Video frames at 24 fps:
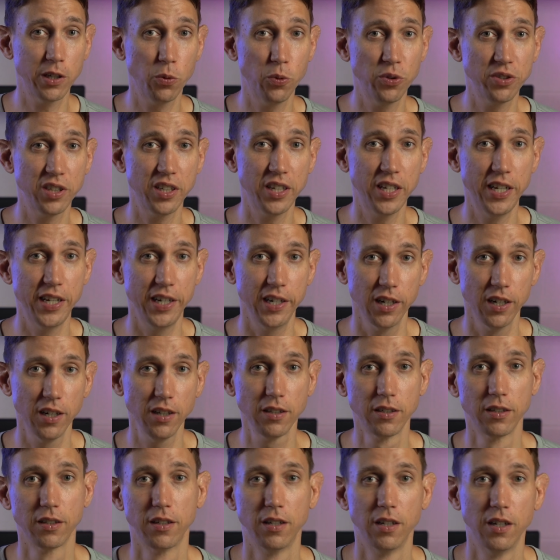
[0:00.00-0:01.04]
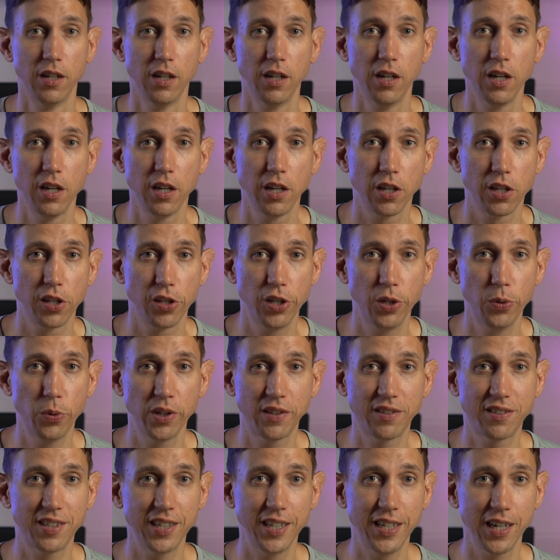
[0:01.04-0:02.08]
was in here, you
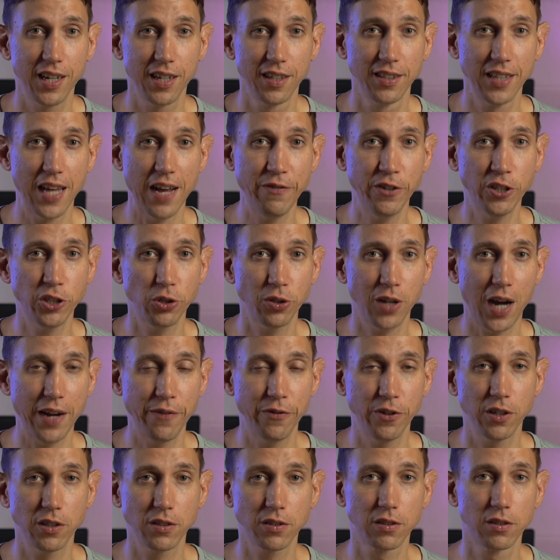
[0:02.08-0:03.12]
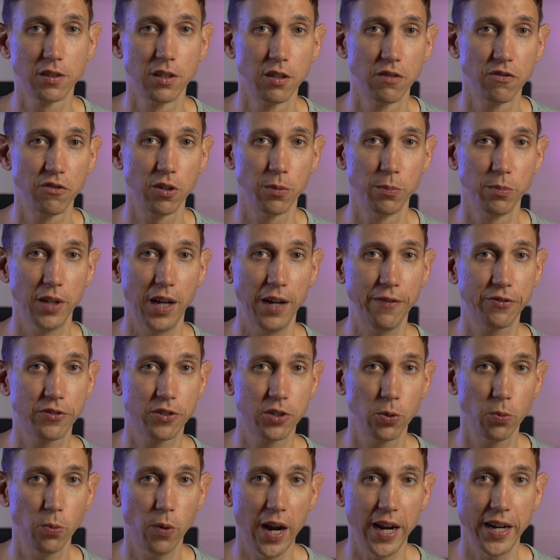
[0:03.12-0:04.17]
would see 11 drivers from left
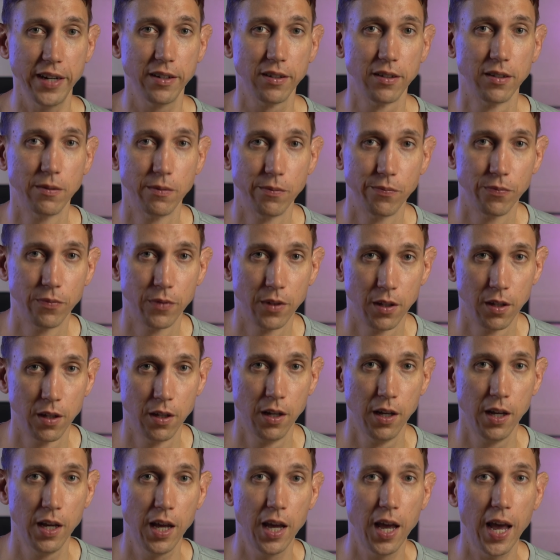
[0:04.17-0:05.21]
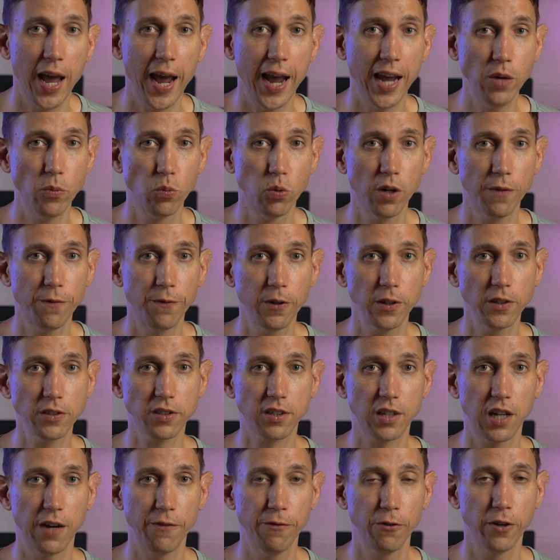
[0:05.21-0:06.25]
to right, 8 woofers
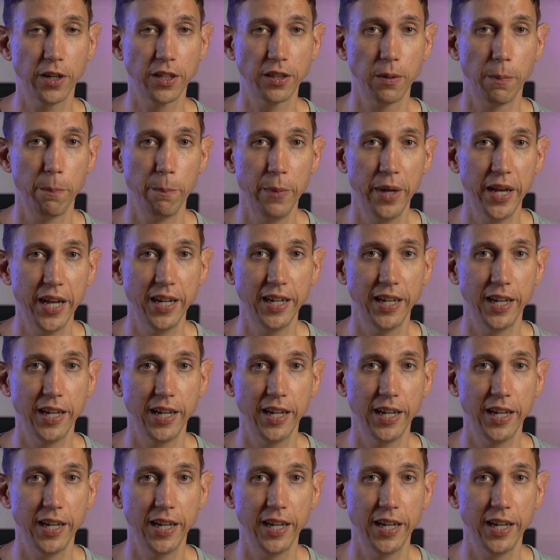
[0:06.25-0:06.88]
covering the mid